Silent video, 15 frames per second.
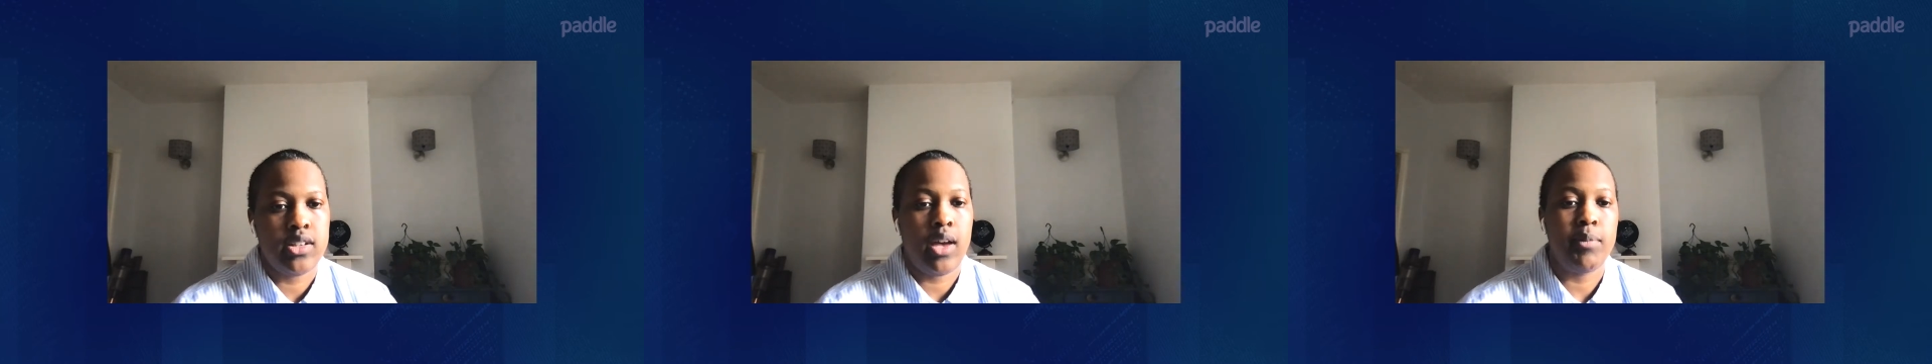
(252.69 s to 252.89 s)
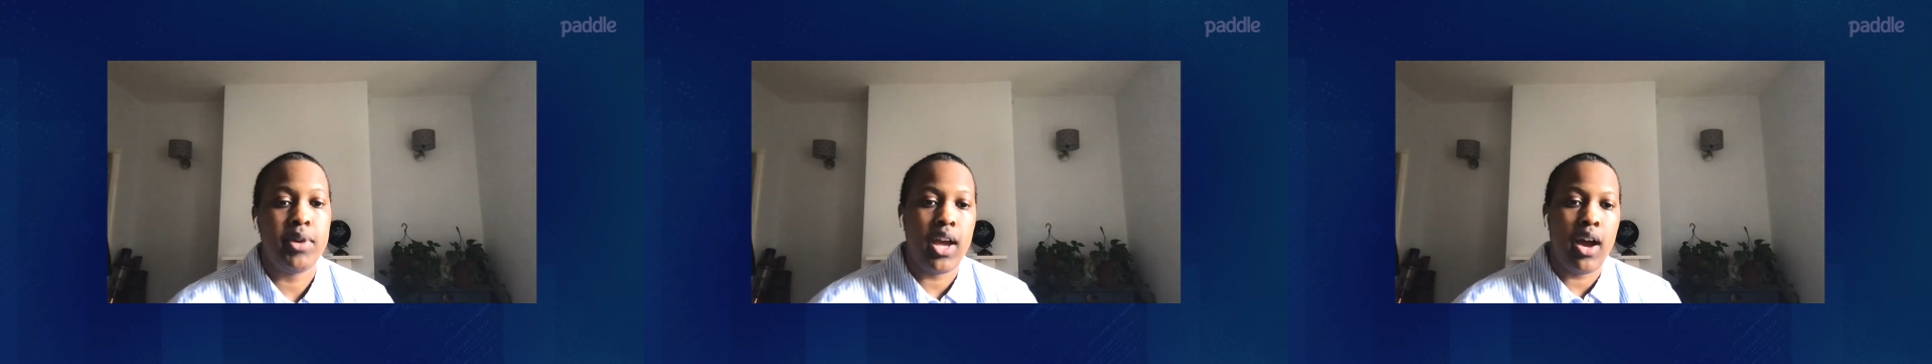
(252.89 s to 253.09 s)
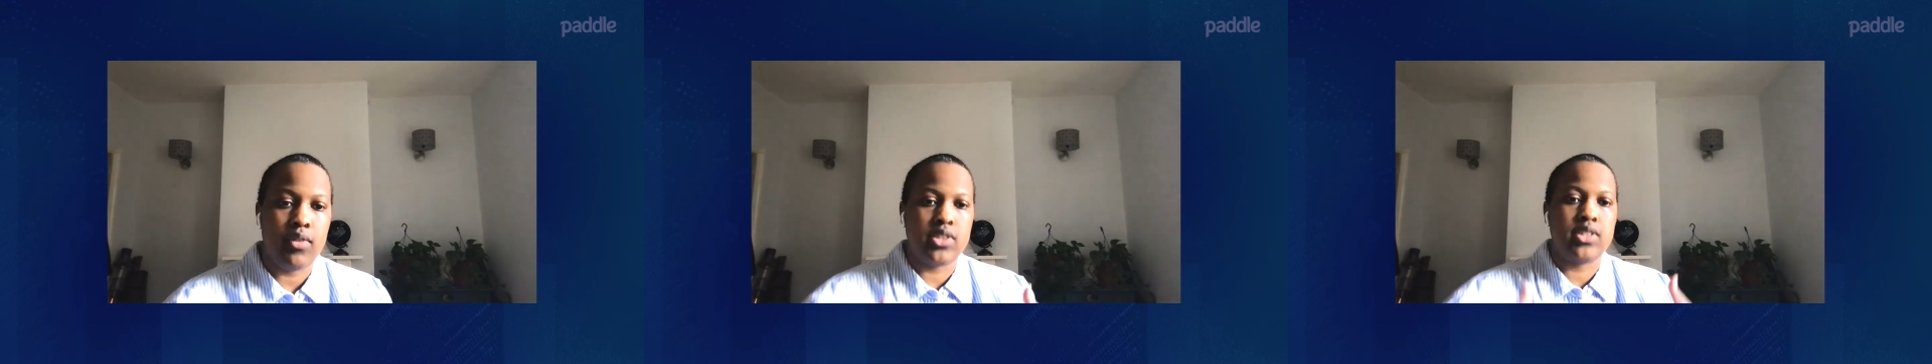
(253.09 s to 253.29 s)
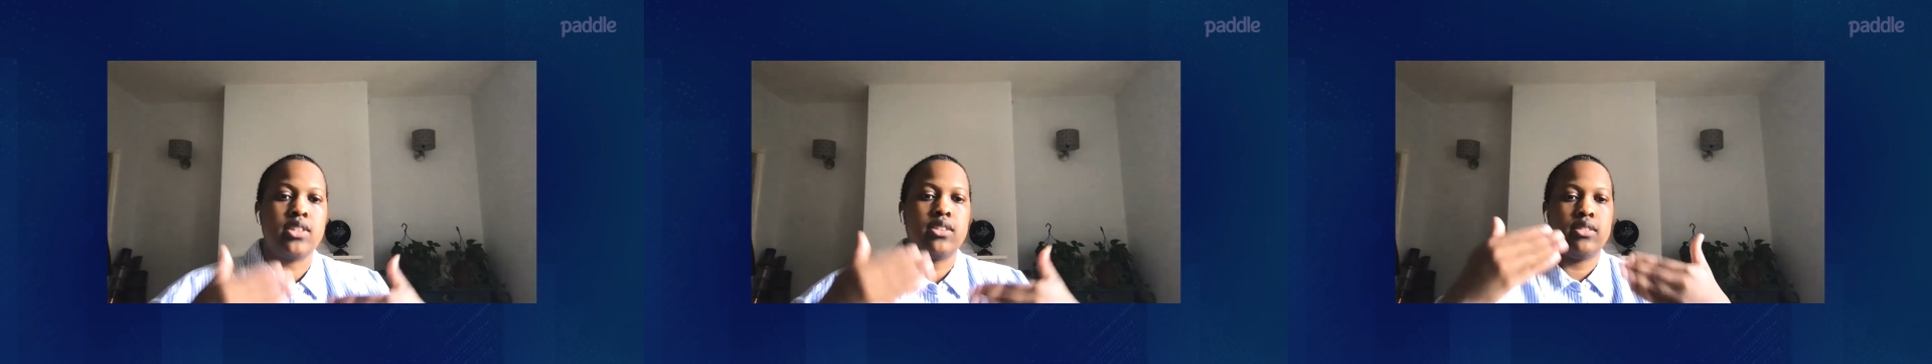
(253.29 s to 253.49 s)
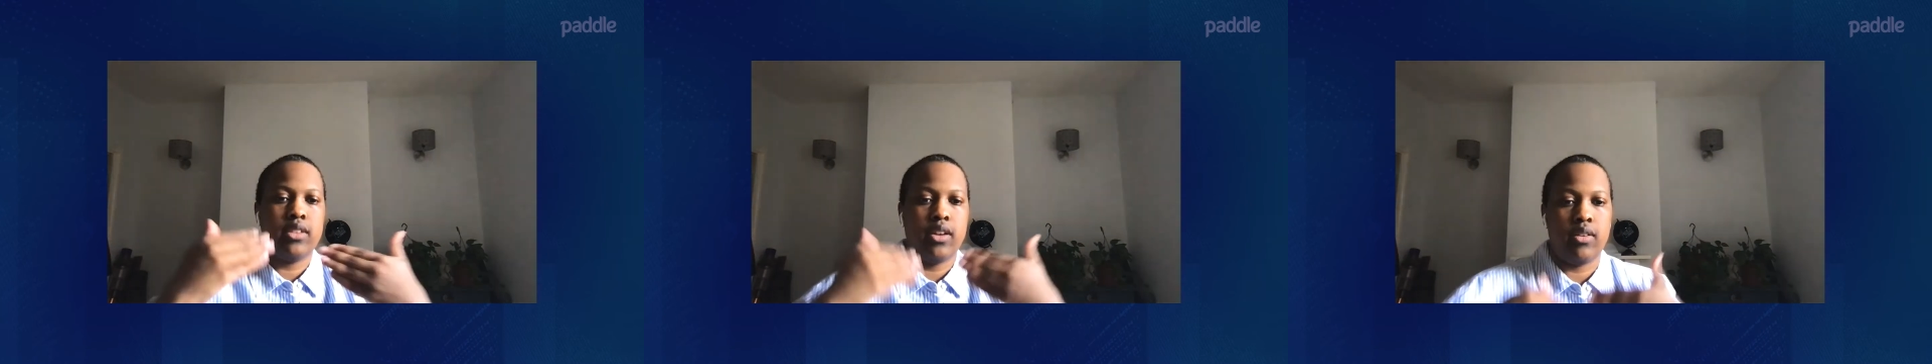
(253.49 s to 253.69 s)
I mean,
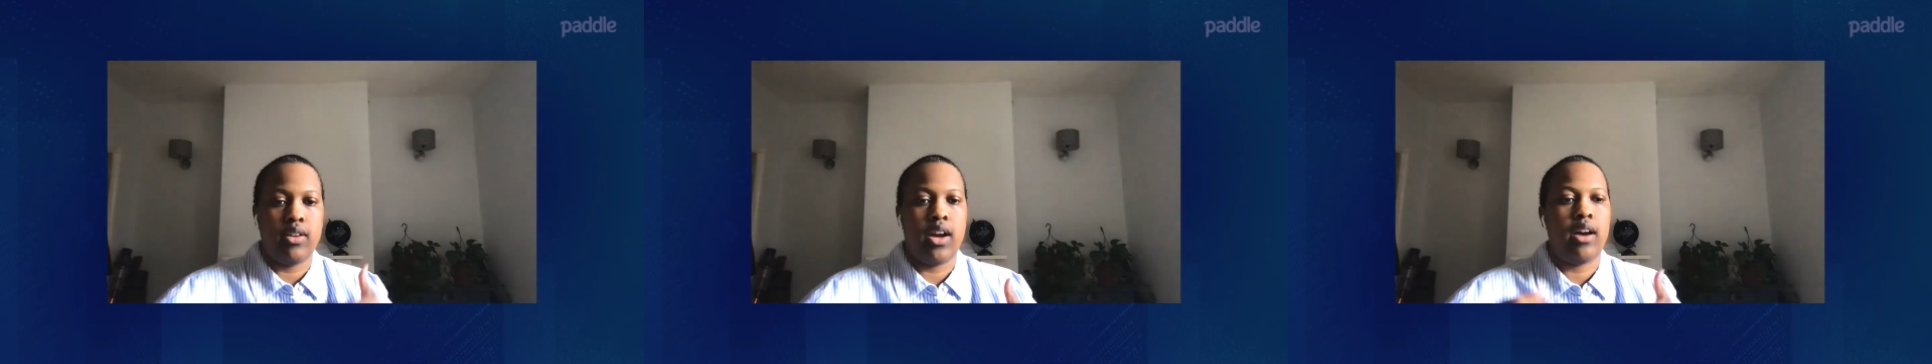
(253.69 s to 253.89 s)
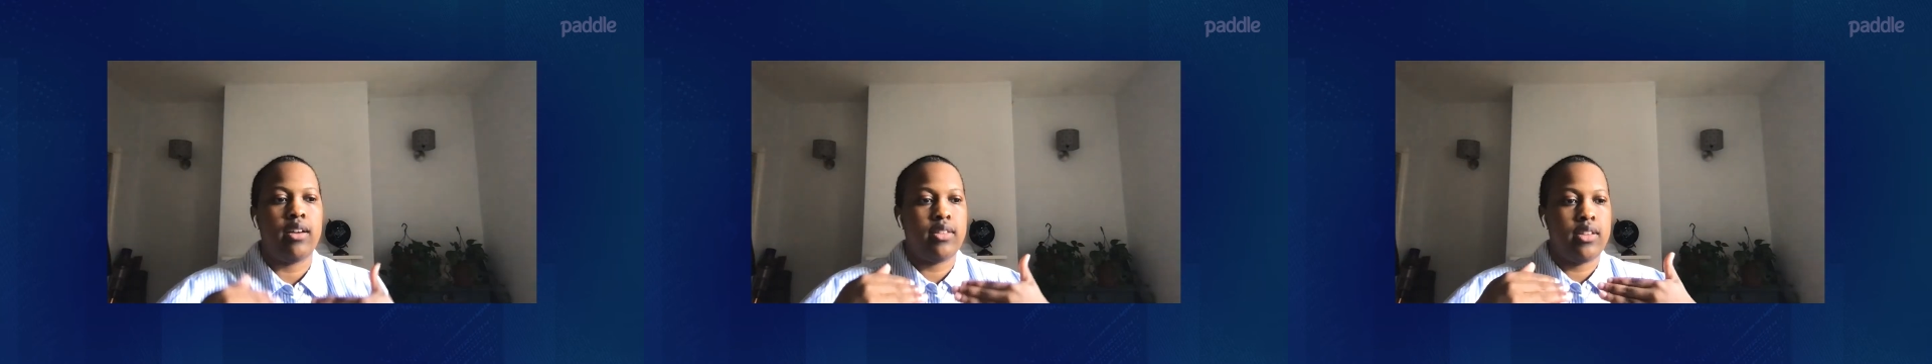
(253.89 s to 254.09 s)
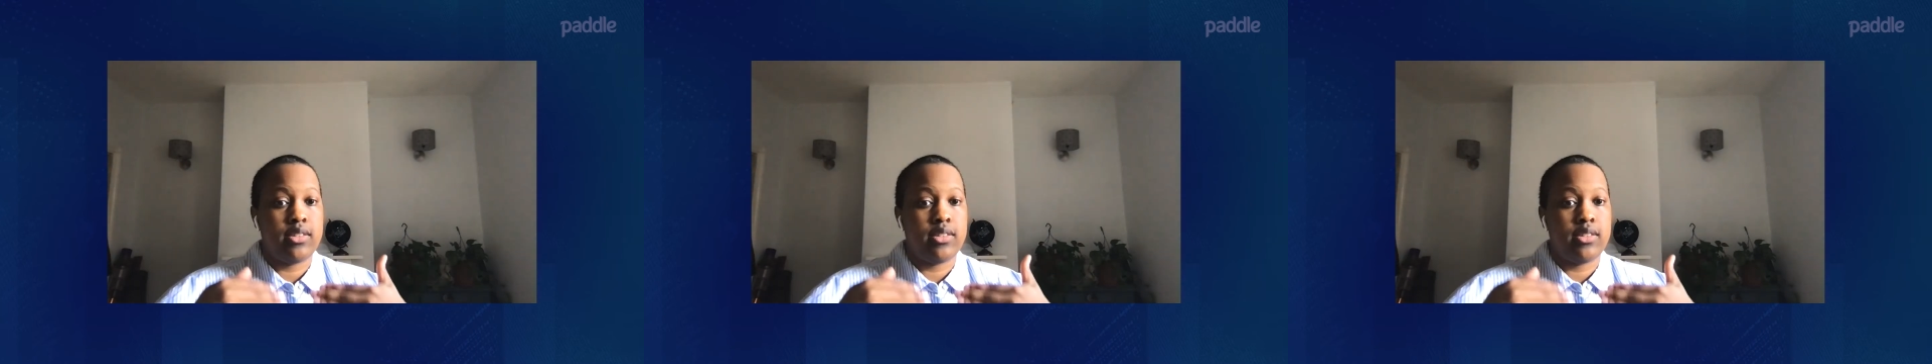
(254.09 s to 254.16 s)
obviously they're not